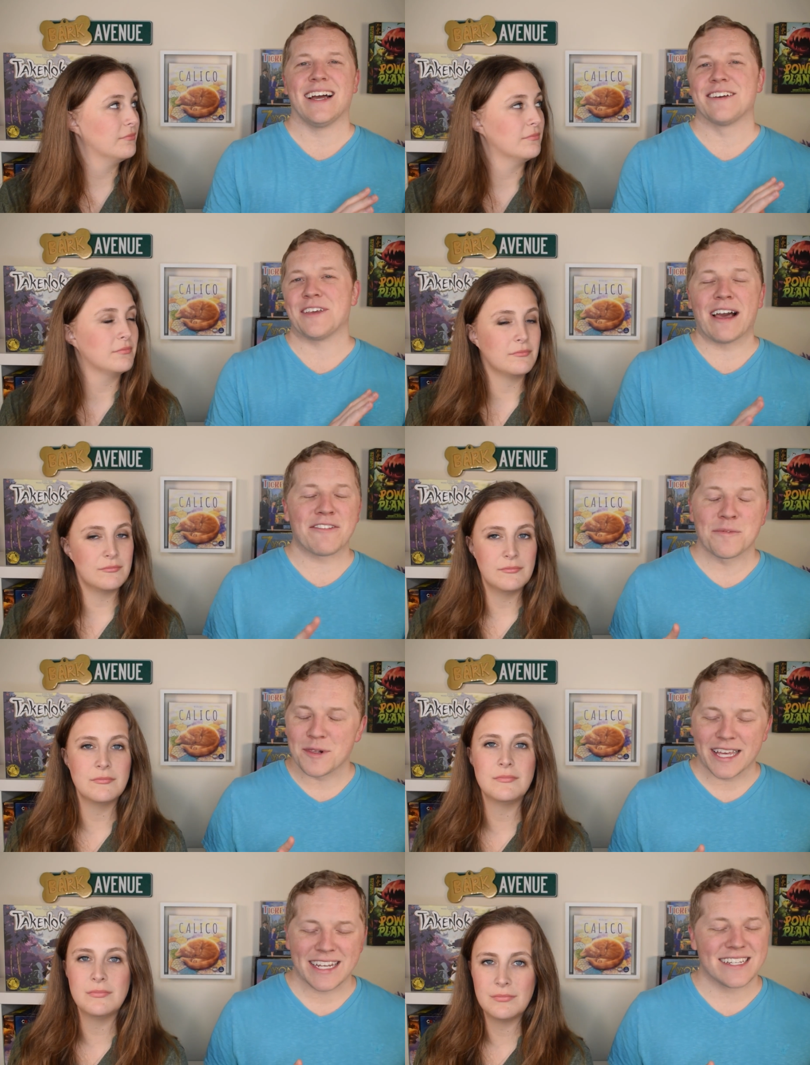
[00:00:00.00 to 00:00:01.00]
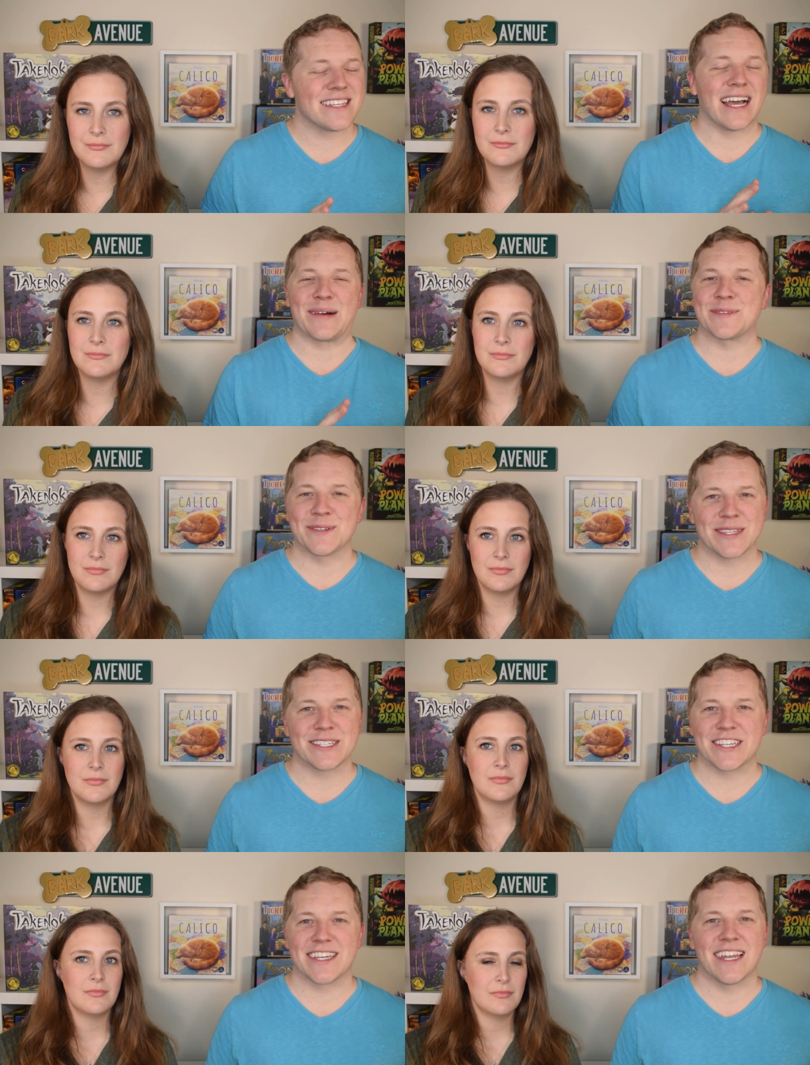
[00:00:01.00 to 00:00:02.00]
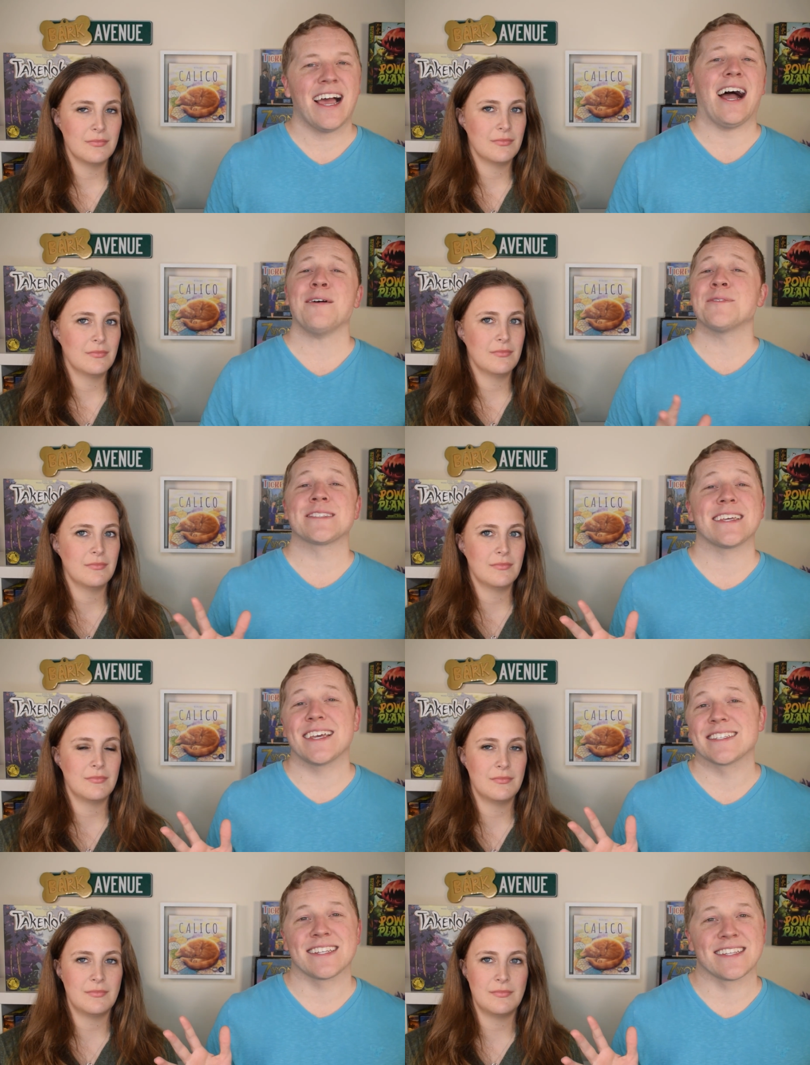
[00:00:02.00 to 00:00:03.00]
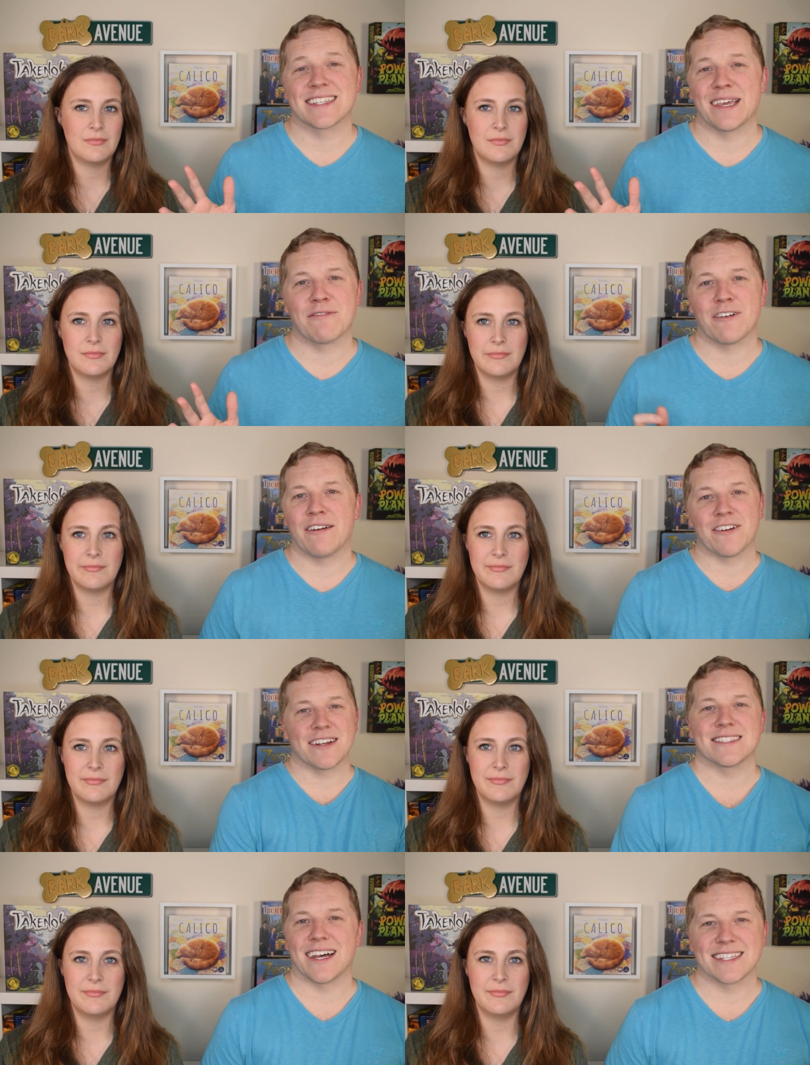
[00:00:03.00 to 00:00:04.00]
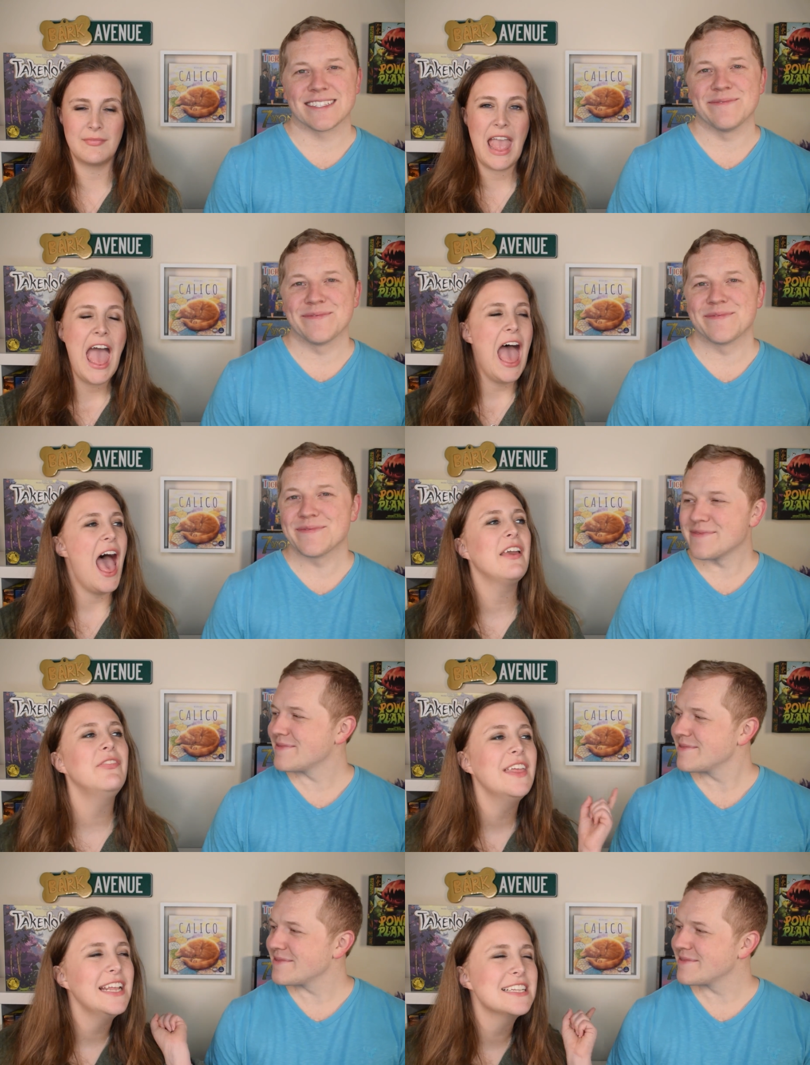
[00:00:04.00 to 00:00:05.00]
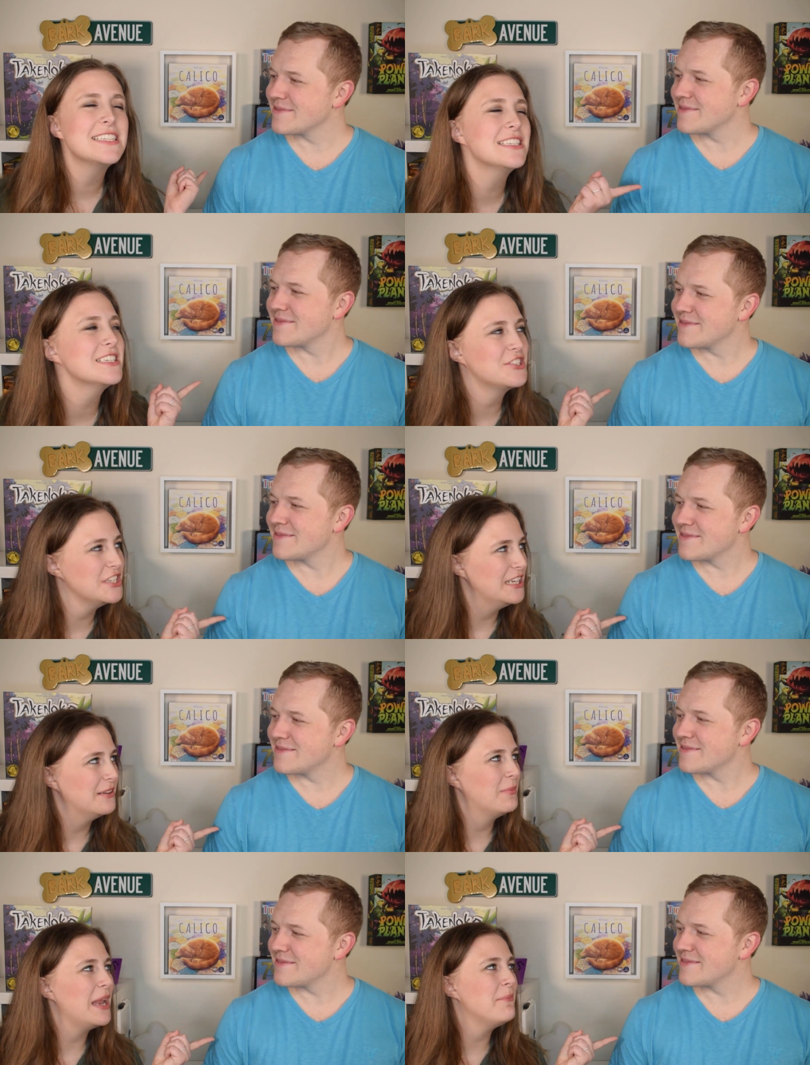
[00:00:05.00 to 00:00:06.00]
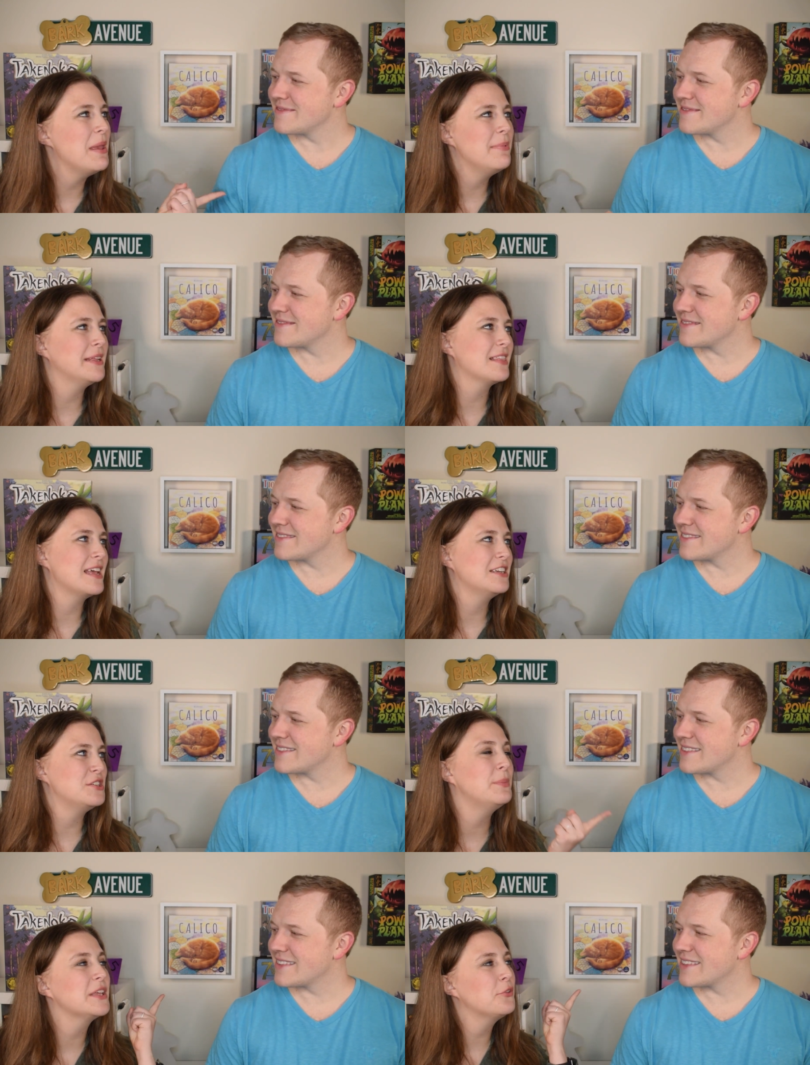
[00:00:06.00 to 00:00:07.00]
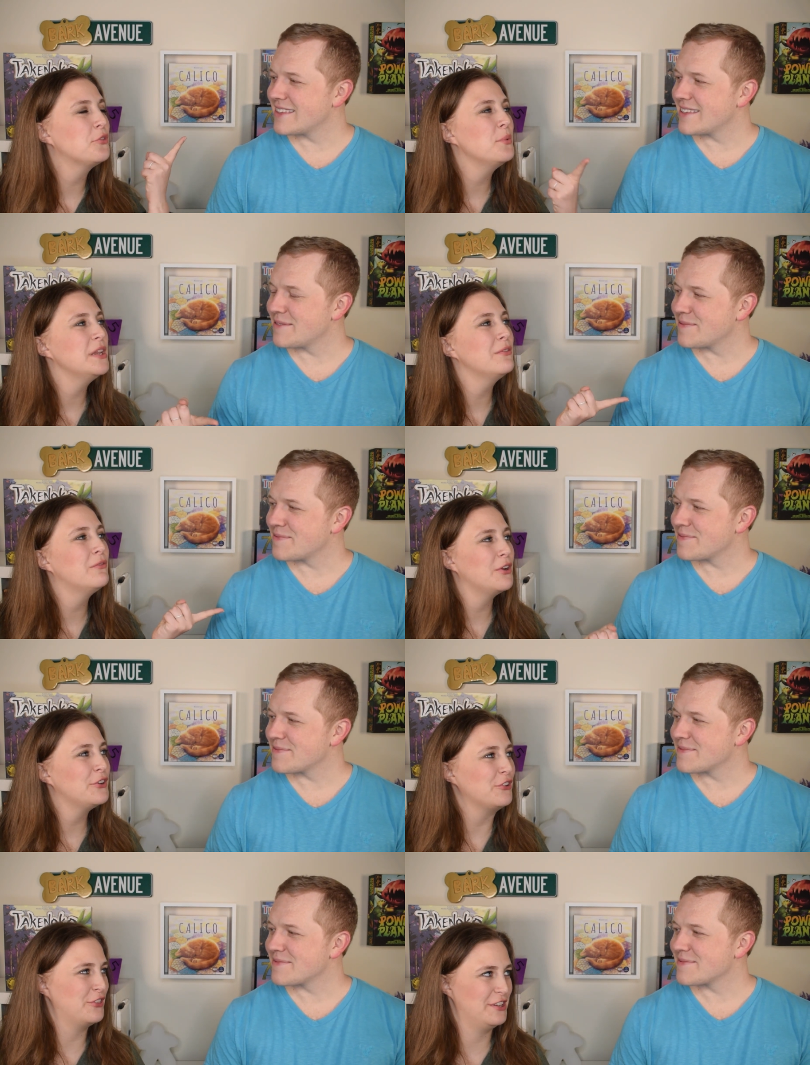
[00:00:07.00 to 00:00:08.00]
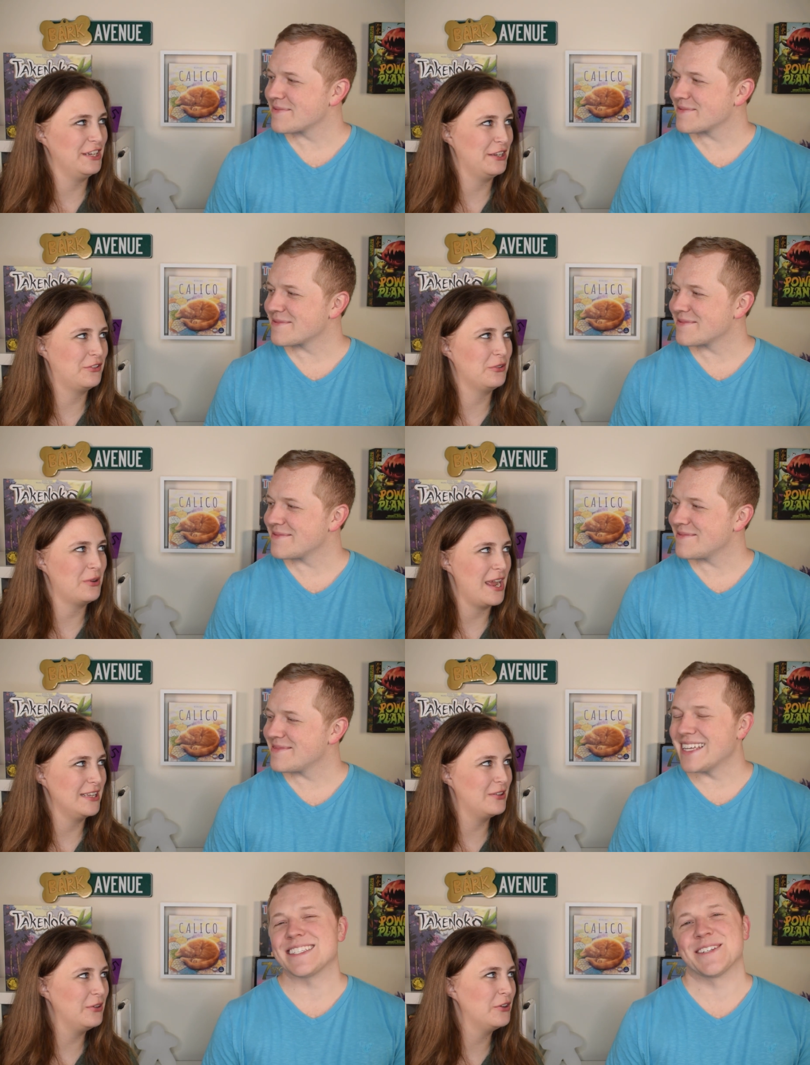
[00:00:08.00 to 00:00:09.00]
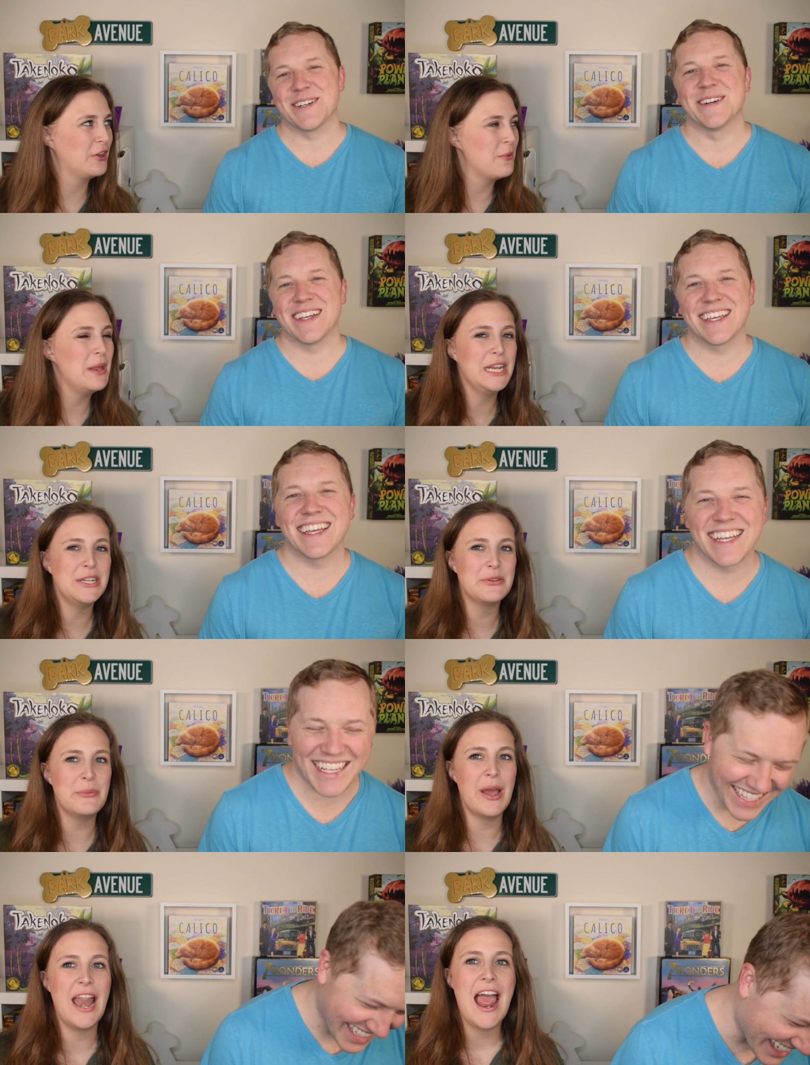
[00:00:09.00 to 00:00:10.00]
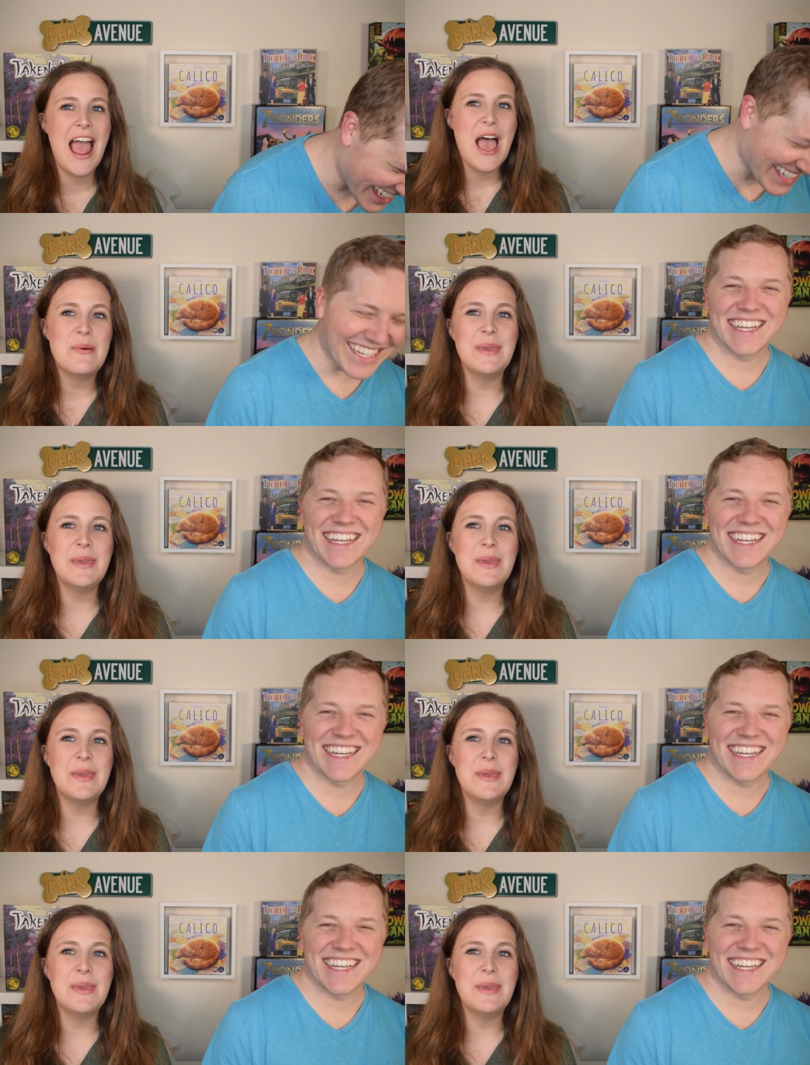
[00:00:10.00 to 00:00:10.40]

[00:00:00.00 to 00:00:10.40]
Speaker 1: Uh, if you haven't played it, you absolutely should. I will say yes to this game forever. It's mm-hmm. awesome.
Speaker 2: I feel like this is a cheat, but maybe it's not a cheat because there's so many different versions of Ticket to the Ride. So That's you're true. to